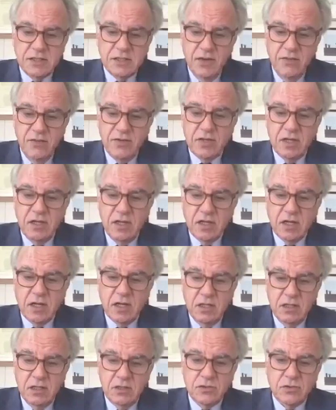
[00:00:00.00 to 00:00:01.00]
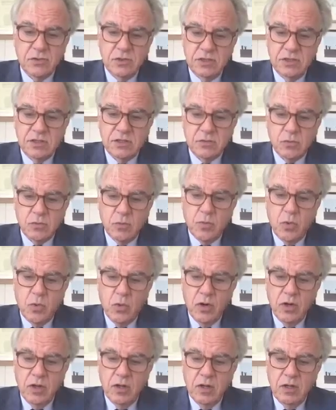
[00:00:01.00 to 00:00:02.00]
17 countries
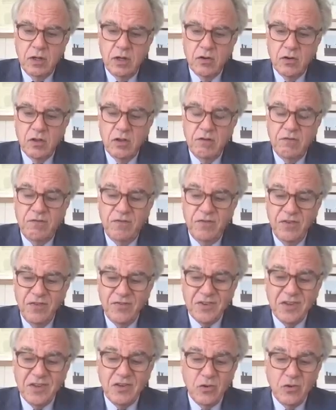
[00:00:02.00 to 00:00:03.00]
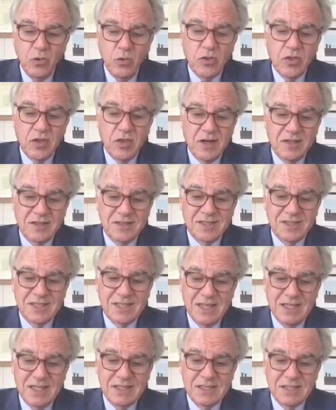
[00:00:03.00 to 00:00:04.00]
reported nearly 52,000
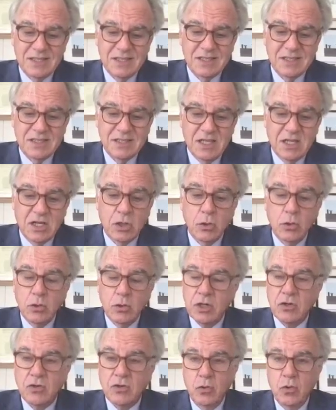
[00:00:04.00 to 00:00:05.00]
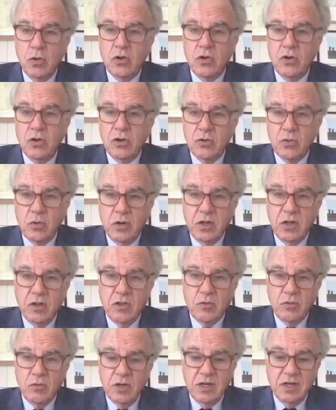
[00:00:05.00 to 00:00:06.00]
cases, including
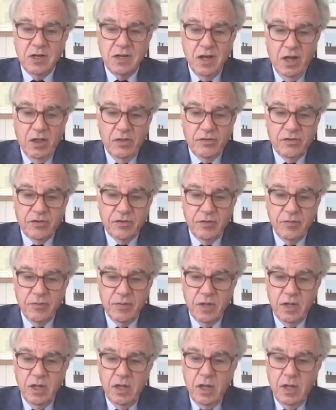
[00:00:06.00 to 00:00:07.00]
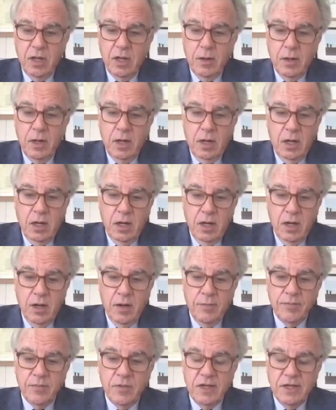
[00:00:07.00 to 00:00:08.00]
223 deaths.
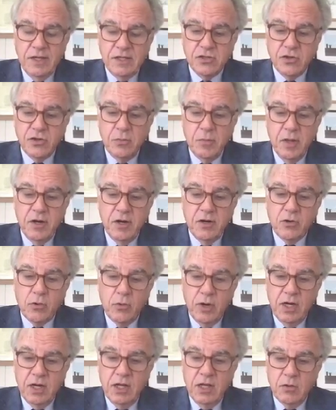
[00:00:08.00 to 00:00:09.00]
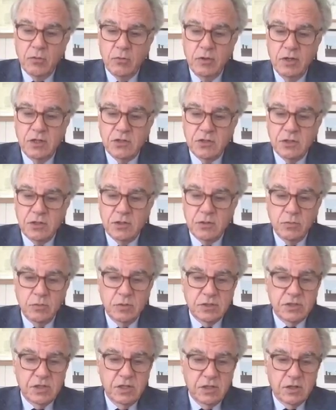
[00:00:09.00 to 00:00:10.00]
The Eastern Mediterranean region
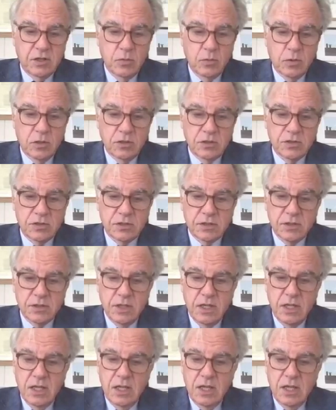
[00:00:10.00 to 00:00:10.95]
was hit the worst.